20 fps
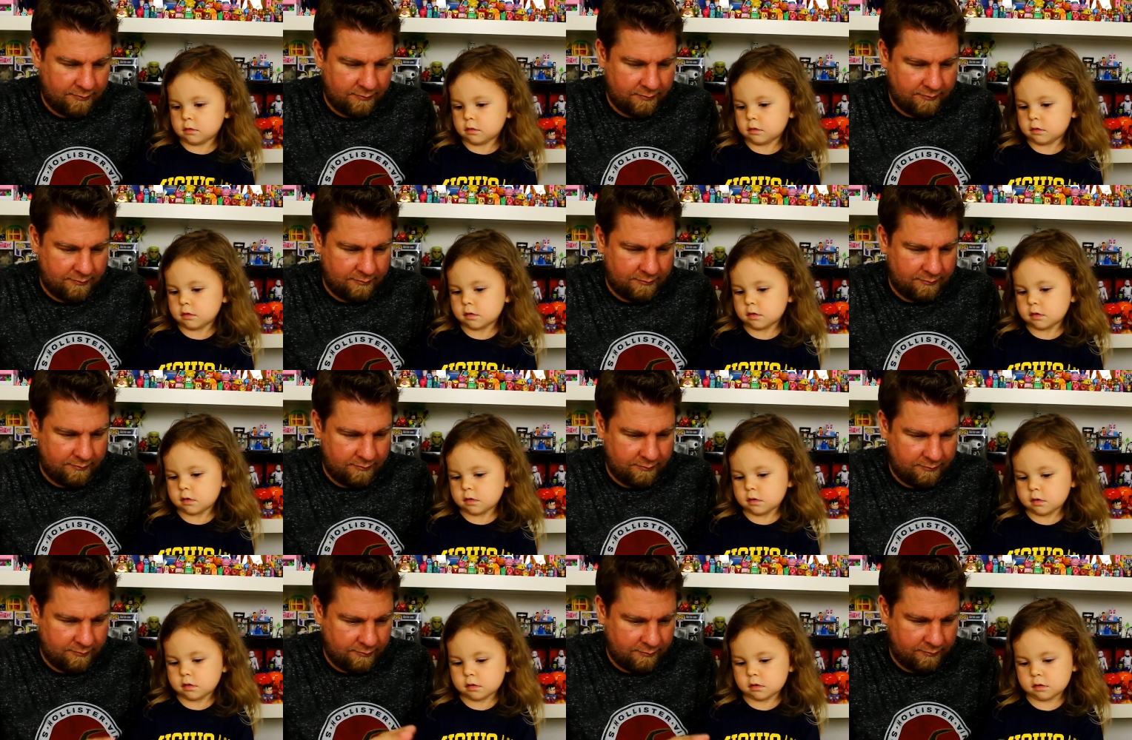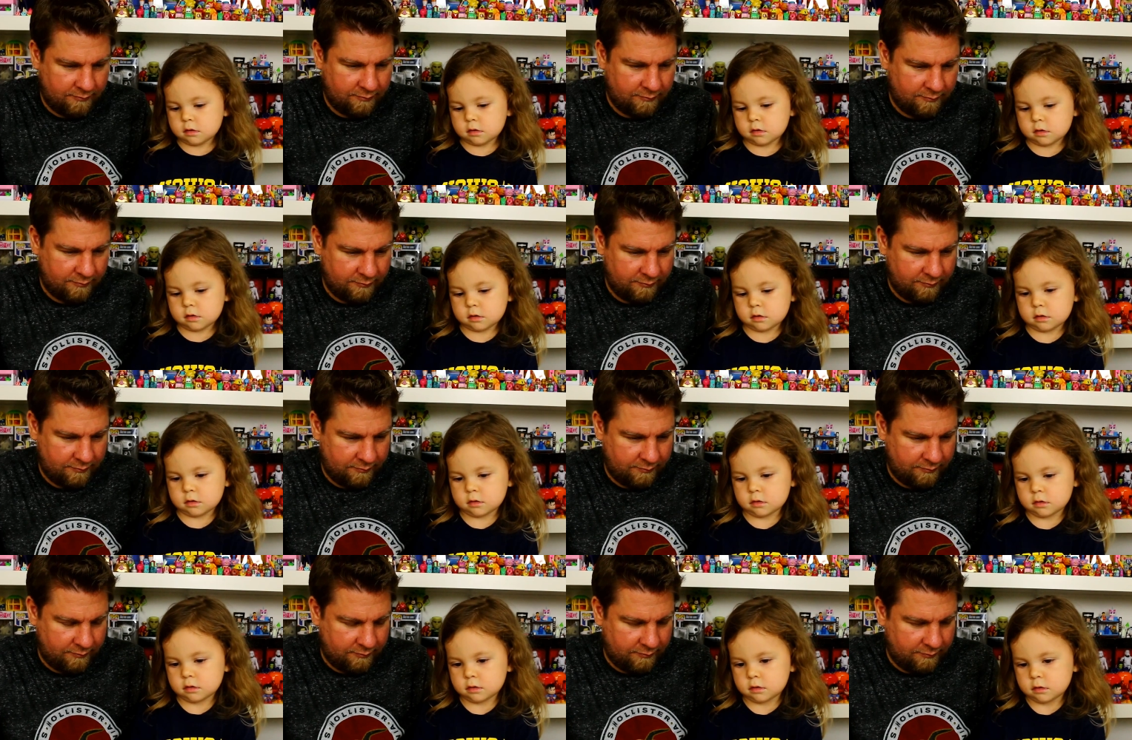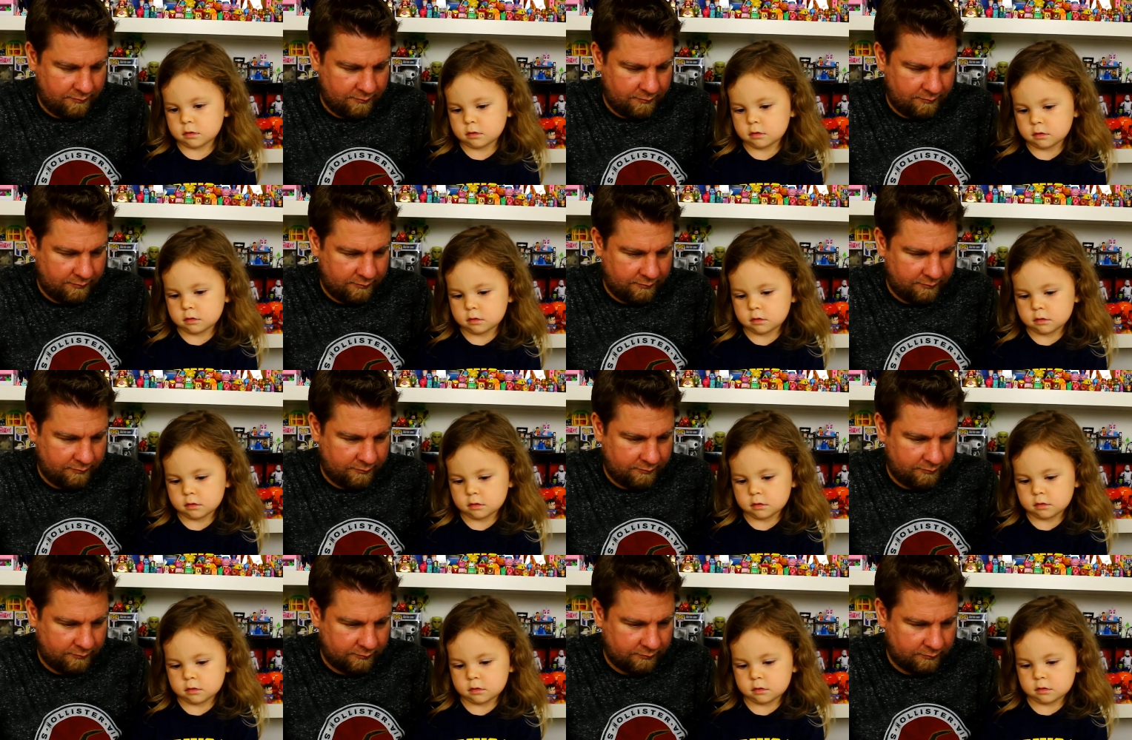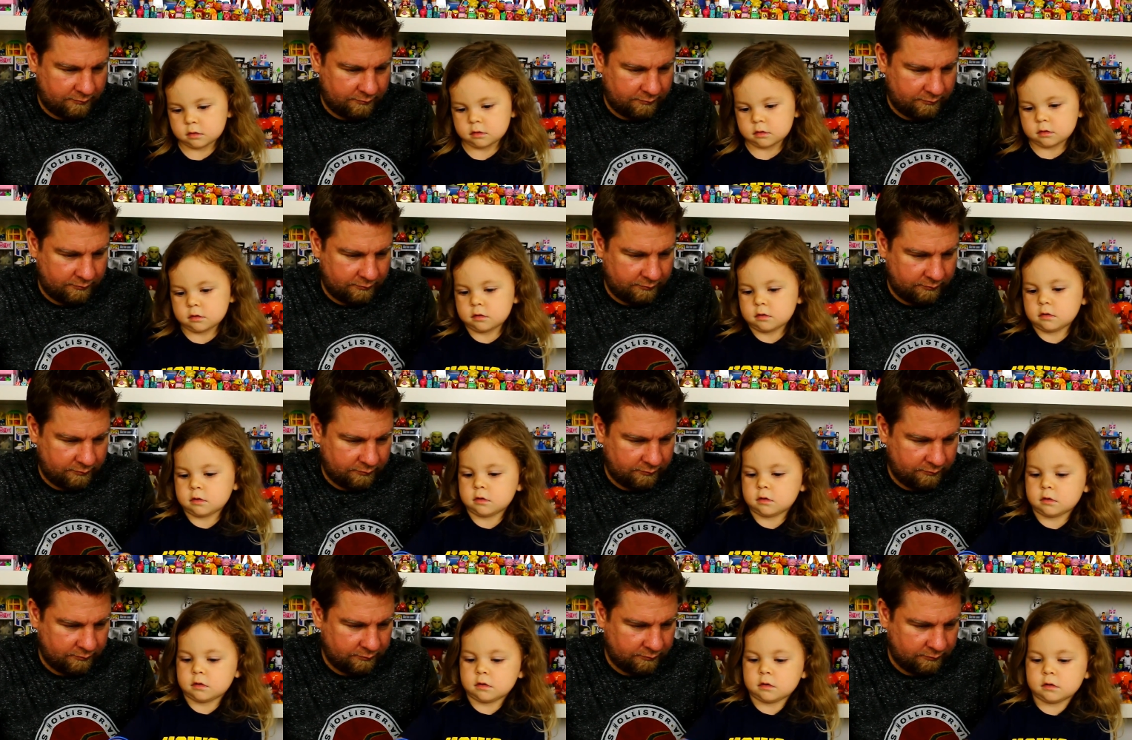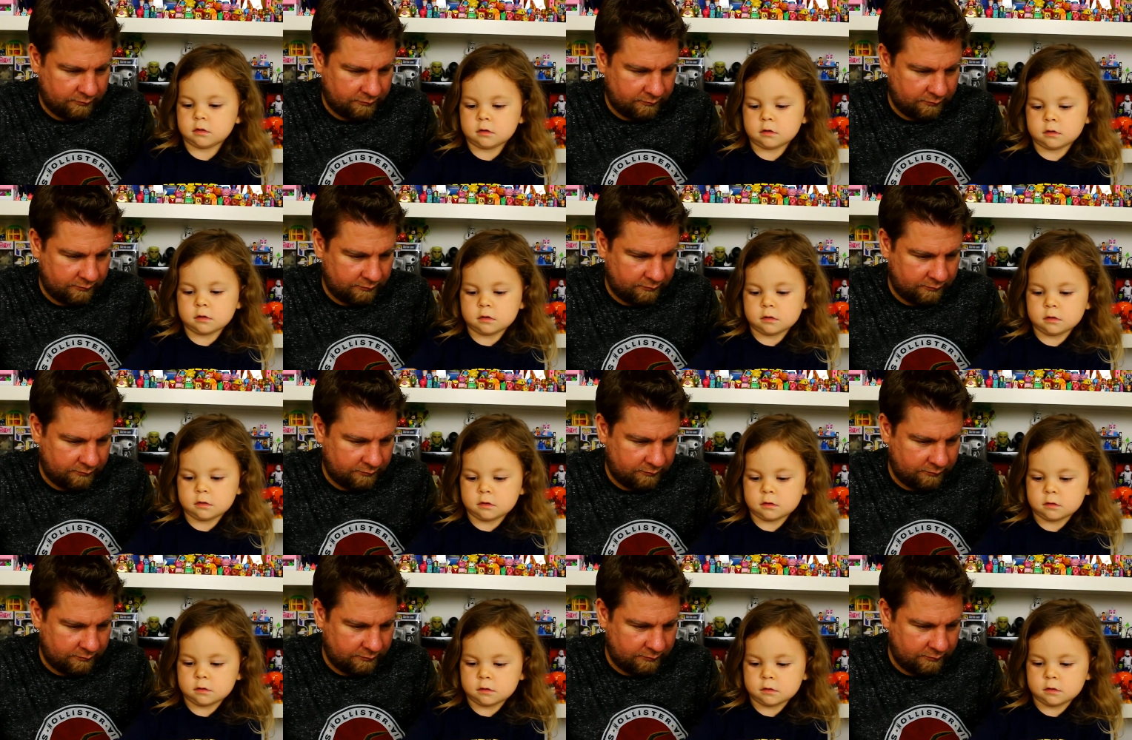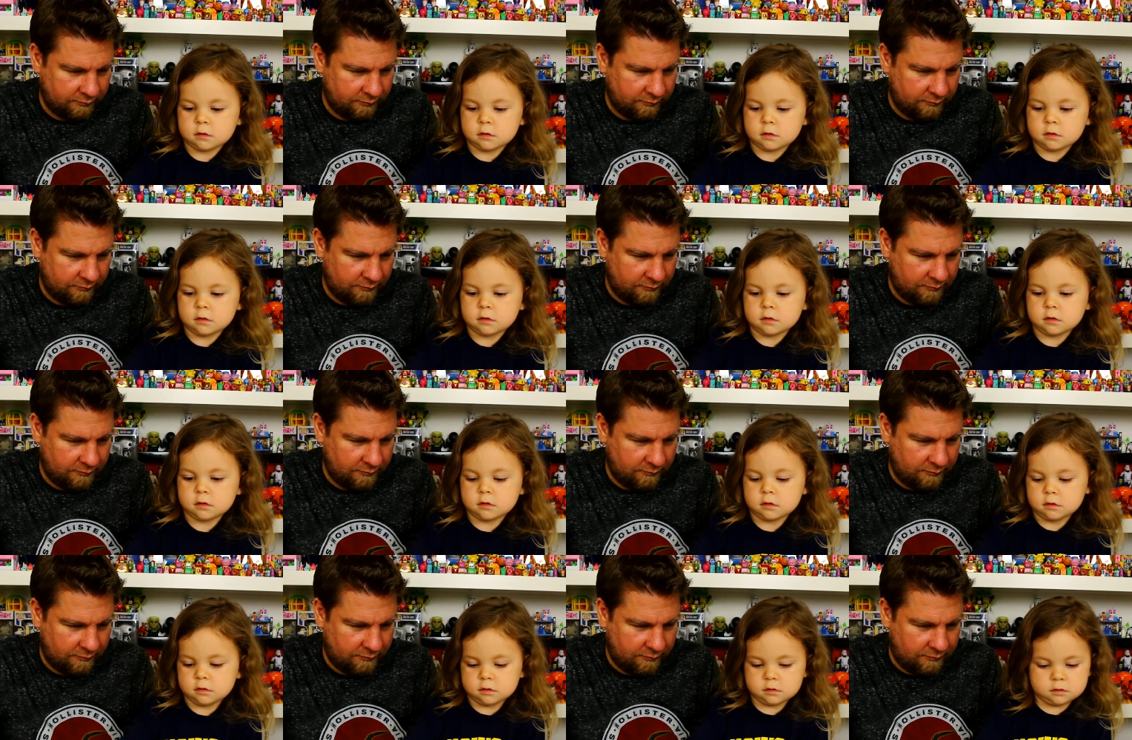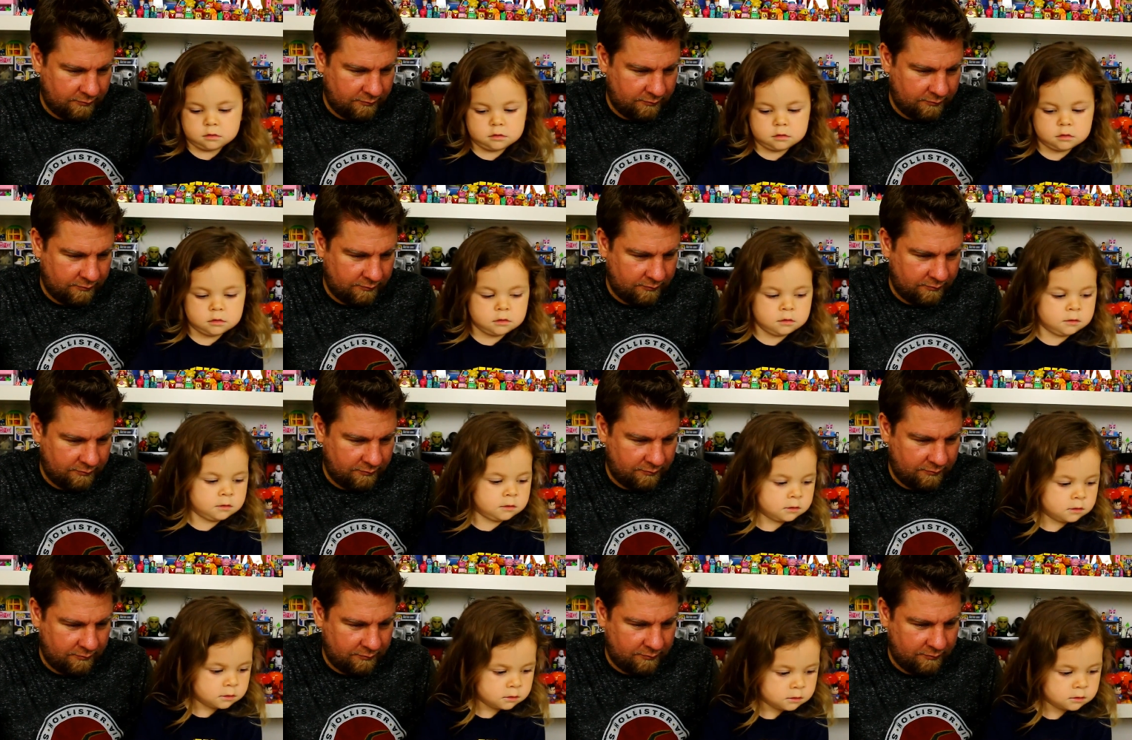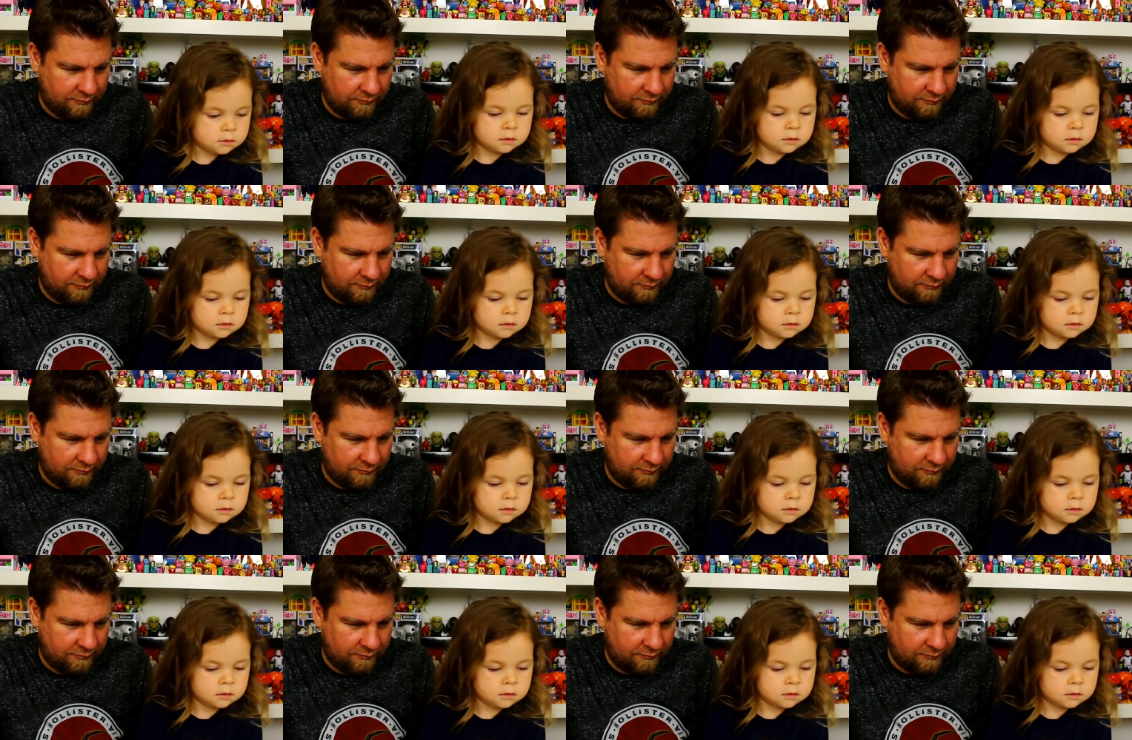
[no speech]